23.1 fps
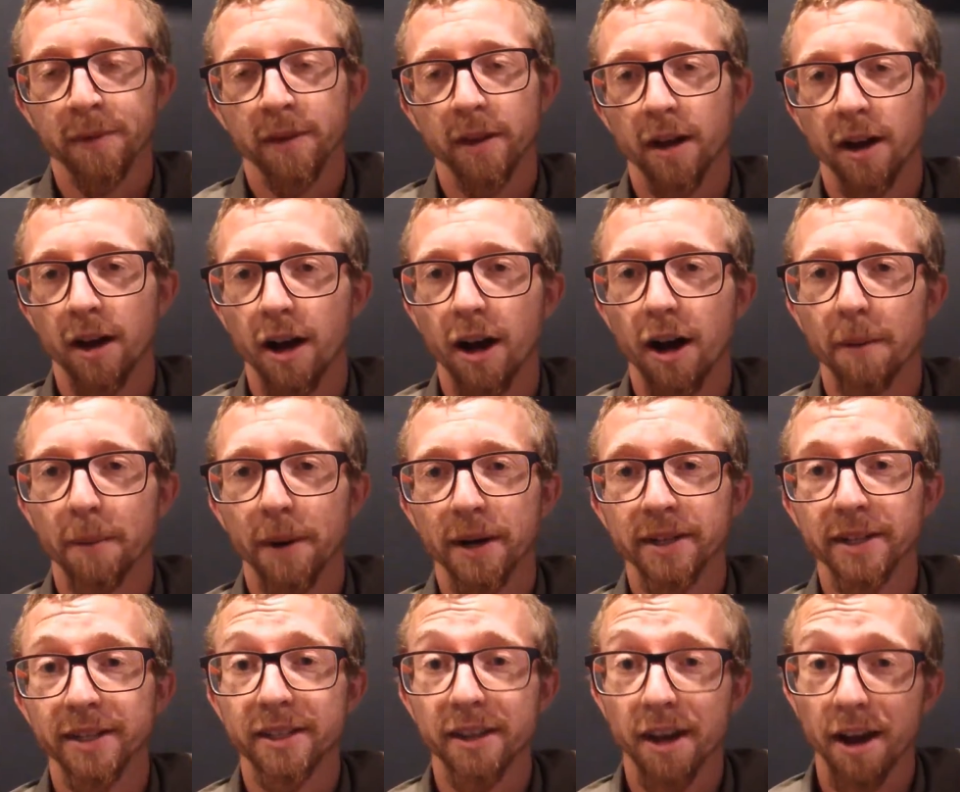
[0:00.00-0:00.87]
I
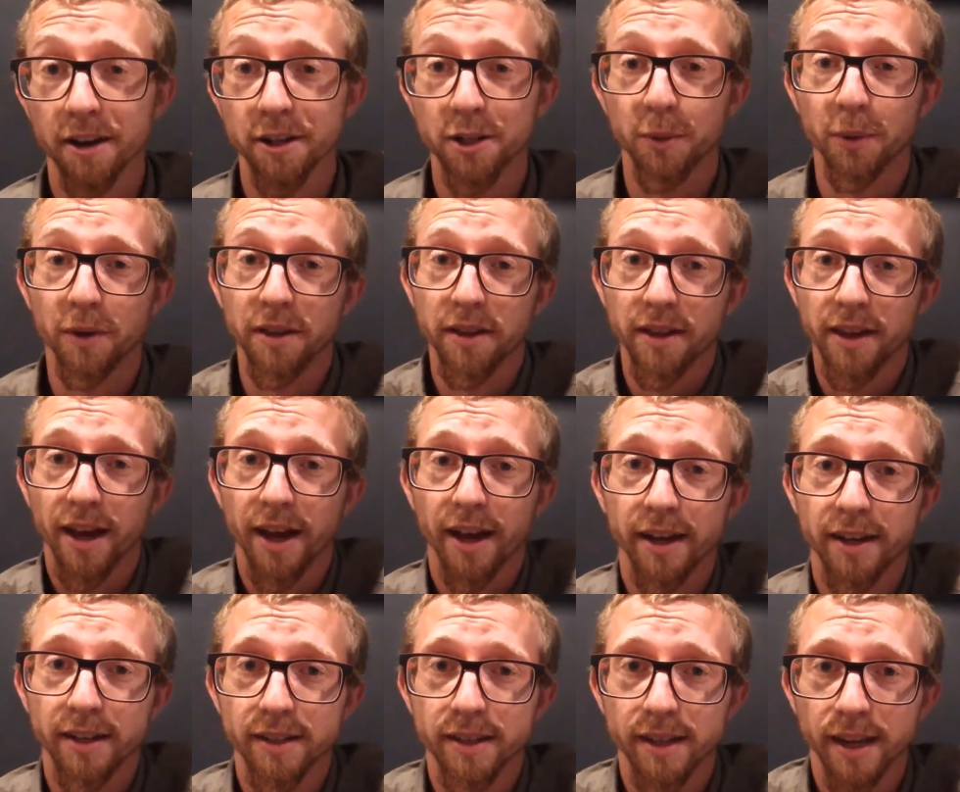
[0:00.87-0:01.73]
did talk to one of the
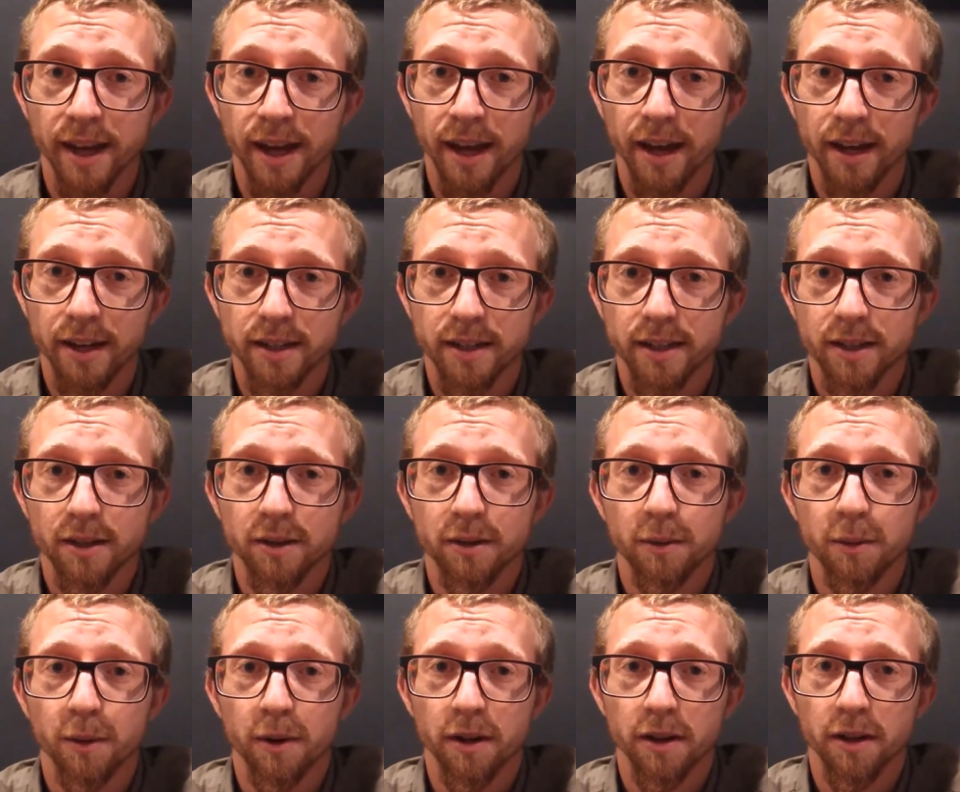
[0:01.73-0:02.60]
guys at
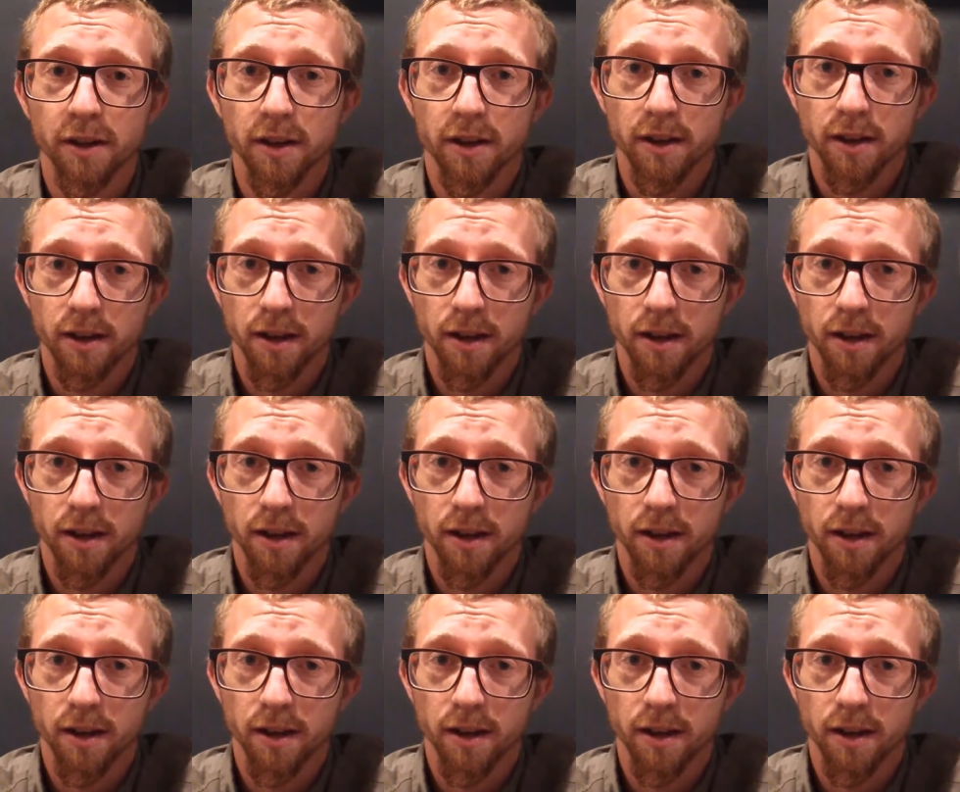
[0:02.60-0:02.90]
one of the